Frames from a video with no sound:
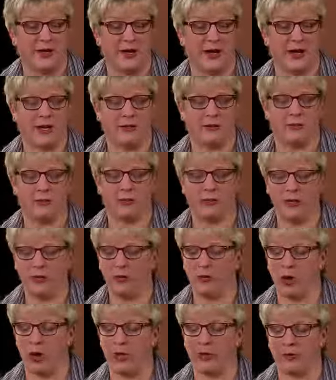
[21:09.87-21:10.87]
Um, we
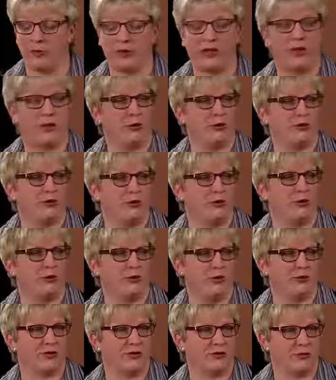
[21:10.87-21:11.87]
want theater to do
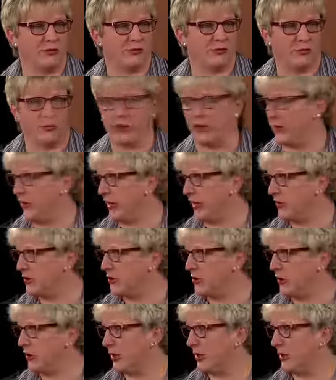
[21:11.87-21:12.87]
those three
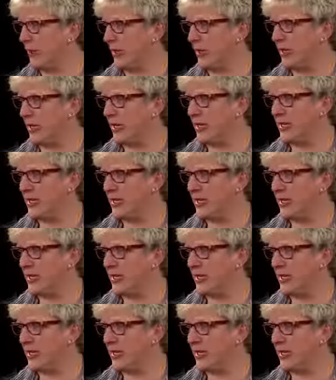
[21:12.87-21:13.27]
things, you know what I mean?